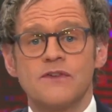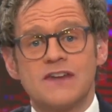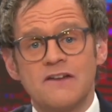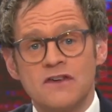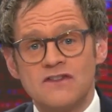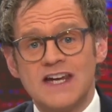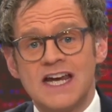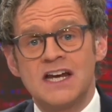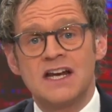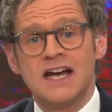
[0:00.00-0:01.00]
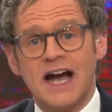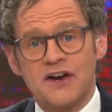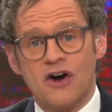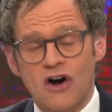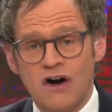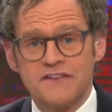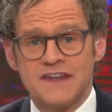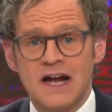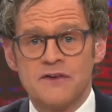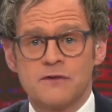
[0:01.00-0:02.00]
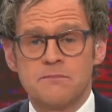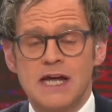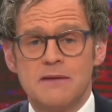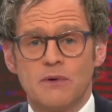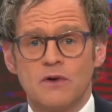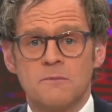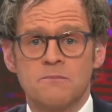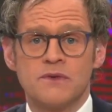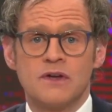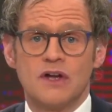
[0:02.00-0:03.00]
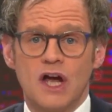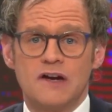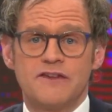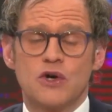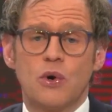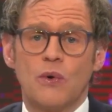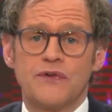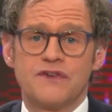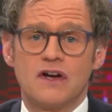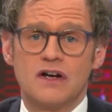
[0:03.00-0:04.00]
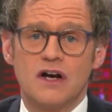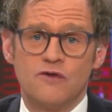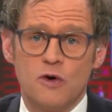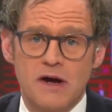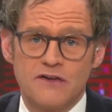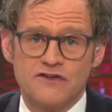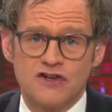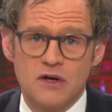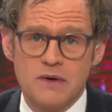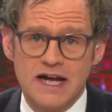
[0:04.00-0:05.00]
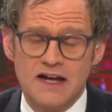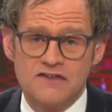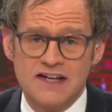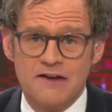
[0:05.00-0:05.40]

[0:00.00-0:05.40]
17,500 people over the course of almost two years.